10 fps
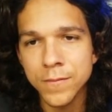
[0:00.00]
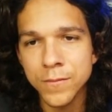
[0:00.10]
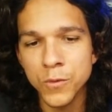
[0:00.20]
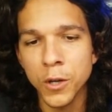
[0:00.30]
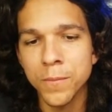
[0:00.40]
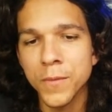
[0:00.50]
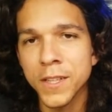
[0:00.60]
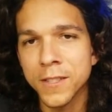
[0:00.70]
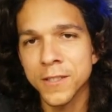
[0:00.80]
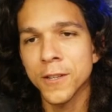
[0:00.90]
No, it
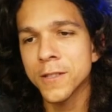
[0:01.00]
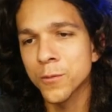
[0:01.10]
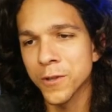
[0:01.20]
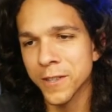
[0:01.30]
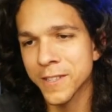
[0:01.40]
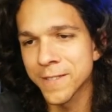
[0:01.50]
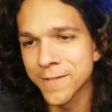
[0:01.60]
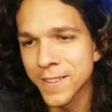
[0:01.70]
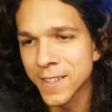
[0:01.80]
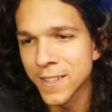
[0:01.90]
does not work.
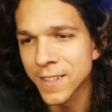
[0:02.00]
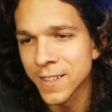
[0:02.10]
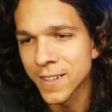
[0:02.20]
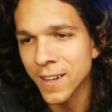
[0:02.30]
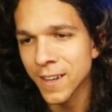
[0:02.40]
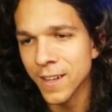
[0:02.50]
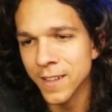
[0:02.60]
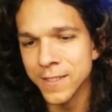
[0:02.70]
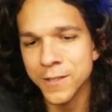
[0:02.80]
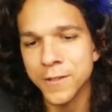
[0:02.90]
Uh,
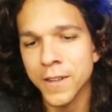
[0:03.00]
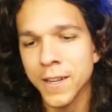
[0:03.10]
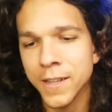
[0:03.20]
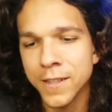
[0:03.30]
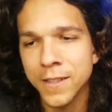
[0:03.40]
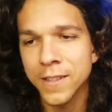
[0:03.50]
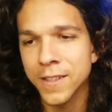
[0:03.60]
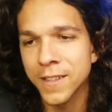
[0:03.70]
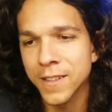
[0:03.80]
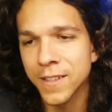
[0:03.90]
let's try.
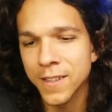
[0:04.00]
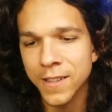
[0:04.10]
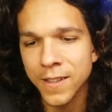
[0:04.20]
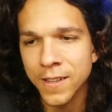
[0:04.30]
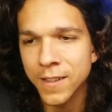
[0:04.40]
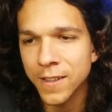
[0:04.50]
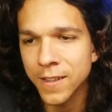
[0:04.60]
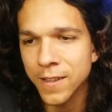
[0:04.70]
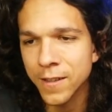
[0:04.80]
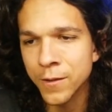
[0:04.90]

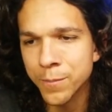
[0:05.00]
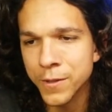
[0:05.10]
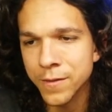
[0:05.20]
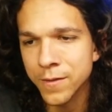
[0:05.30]
Whoops.